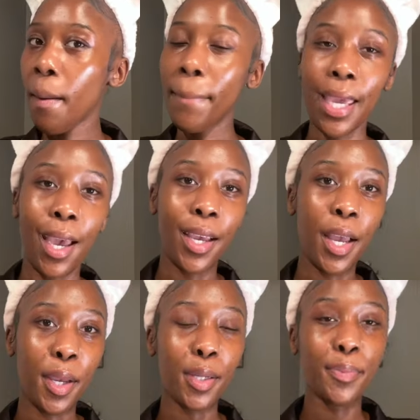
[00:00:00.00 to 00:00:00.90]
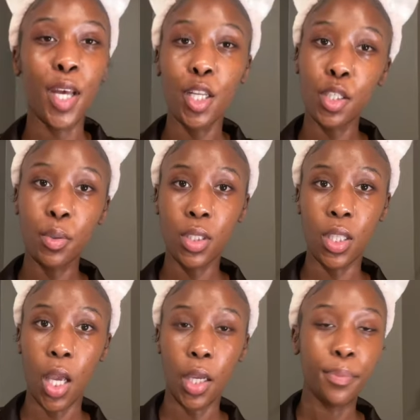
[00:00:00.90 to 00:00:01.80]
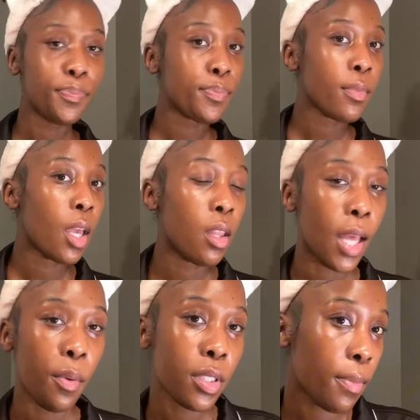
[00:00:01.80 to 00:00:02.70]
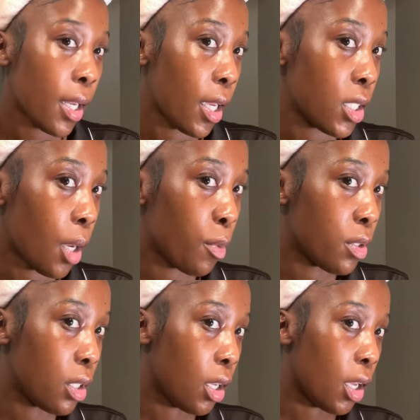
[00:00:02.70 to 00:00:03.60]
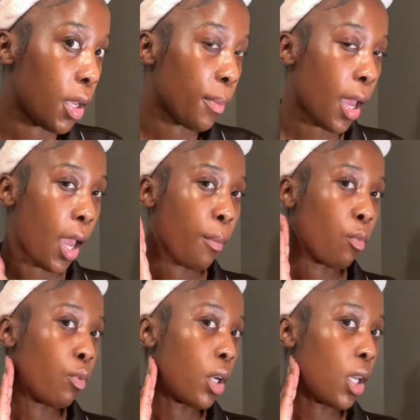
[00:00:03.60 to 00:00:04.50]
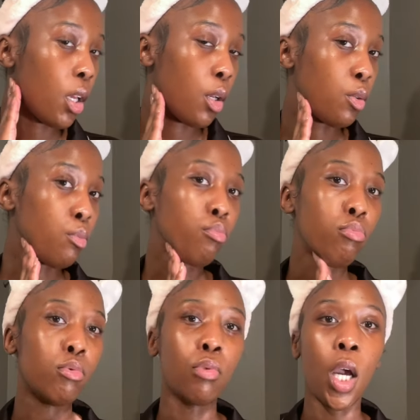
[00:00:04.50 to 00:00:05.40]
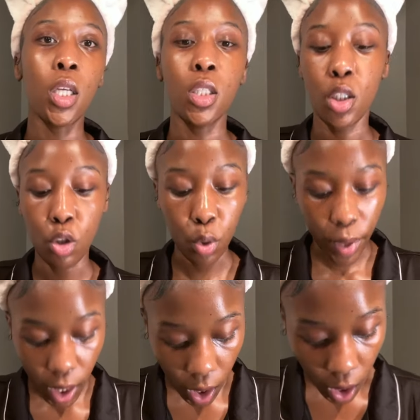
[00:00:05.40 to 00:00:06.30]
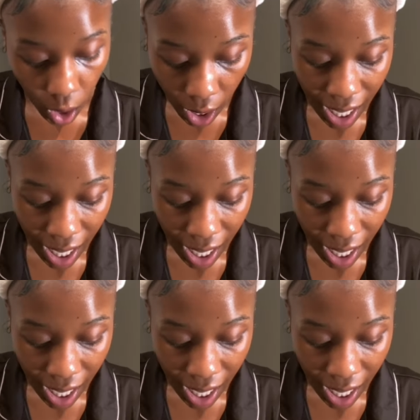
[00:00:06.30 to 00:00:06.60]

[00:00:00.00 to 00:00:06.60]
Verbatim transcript: But yeah, um, all jokes aside, that was my nighttime routine. I really hope you guys enjoyed it.